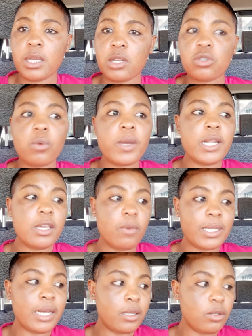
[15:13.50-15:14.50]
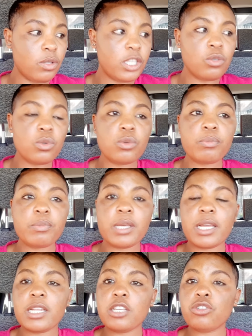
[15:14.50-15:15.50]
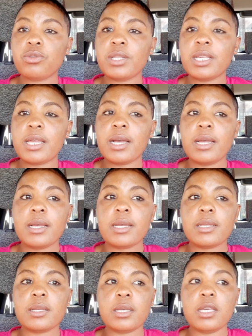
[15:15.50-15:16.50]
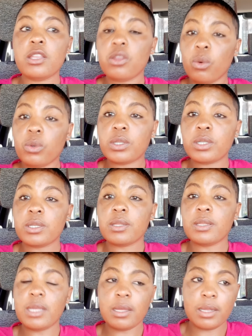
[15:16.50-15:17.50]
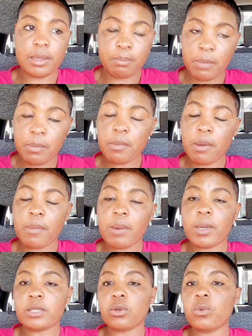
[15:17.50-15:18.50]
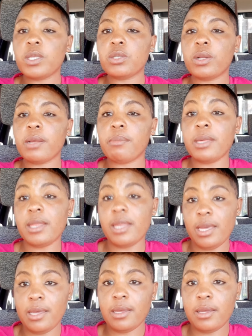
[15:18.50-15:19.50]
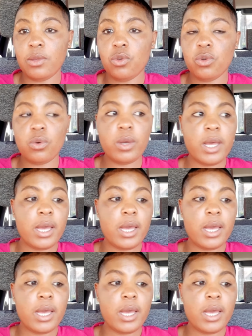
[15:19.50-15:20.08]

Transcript: So when he was like, no, this wouldn't be an issue neither, he thought the baby mama was always going to be there, you know?